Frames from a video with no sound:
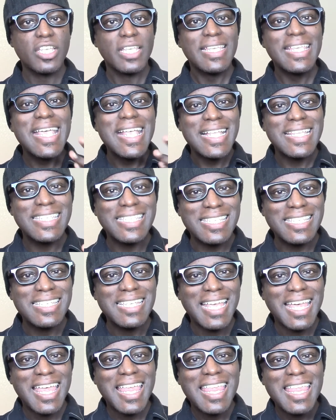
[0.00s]
Yes,
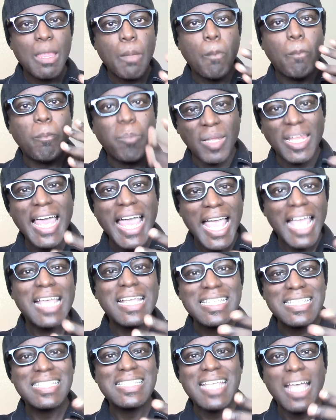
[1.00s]

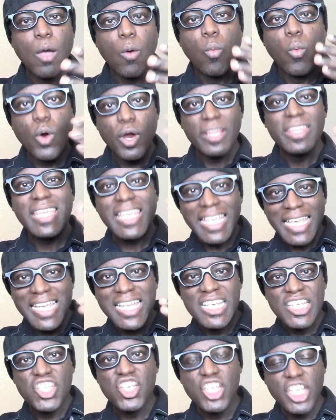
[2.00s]
blacks were the
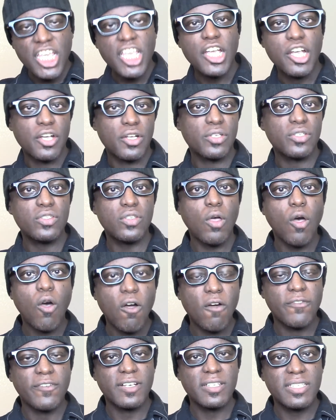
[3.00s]
engineers
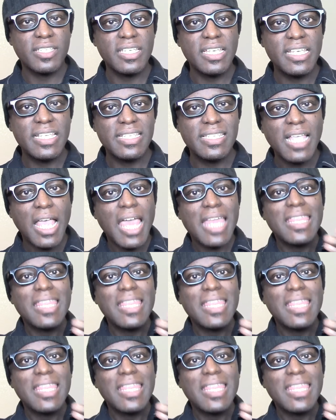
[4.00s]
overseas.